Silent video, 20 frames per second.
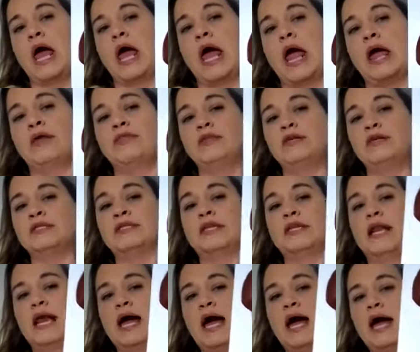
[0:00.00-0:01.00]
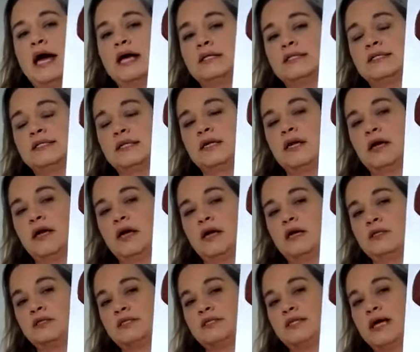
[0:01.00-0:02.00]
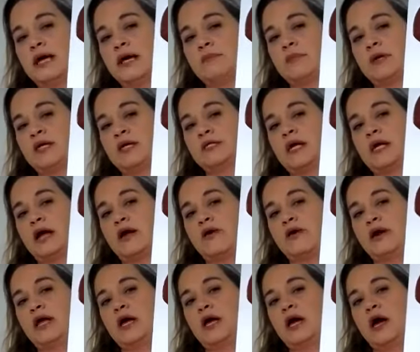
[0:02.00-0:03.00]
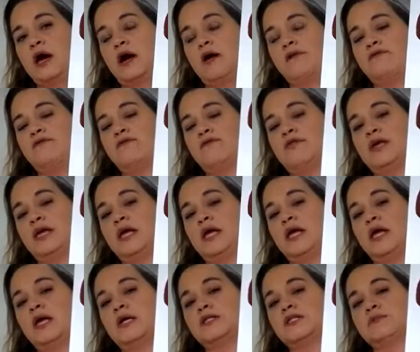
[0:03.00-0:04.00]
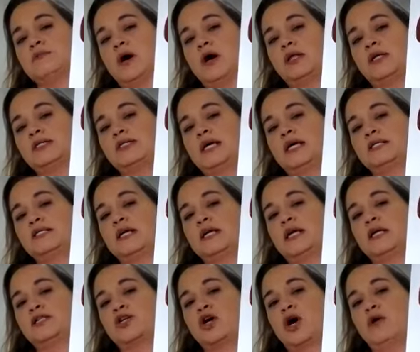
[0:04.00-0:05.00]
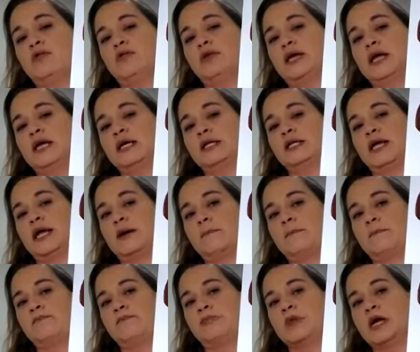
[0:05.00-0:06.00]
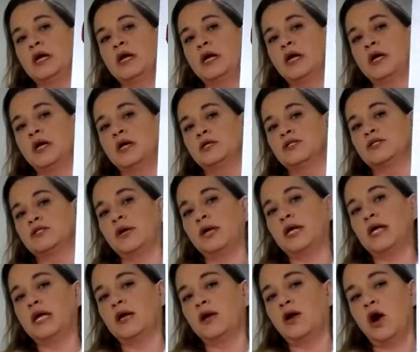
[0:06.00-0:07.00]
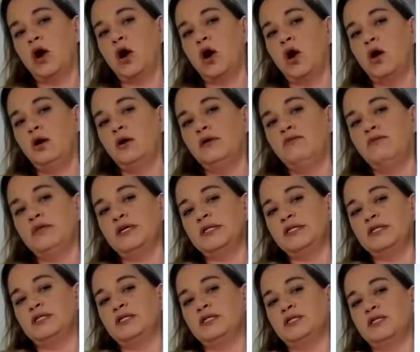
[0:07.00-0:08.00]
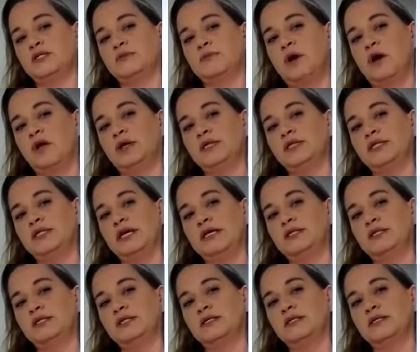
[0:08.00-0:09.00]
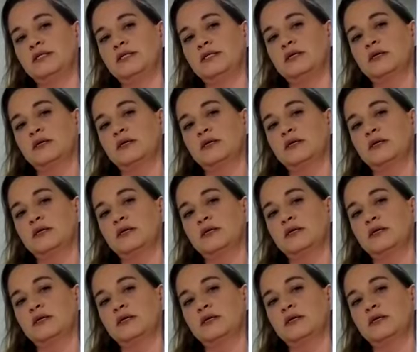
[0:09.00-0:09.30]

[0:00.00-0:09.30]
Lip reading: And this last segment area of the small intestine is called the ileum. So again, all of this is the small intestines.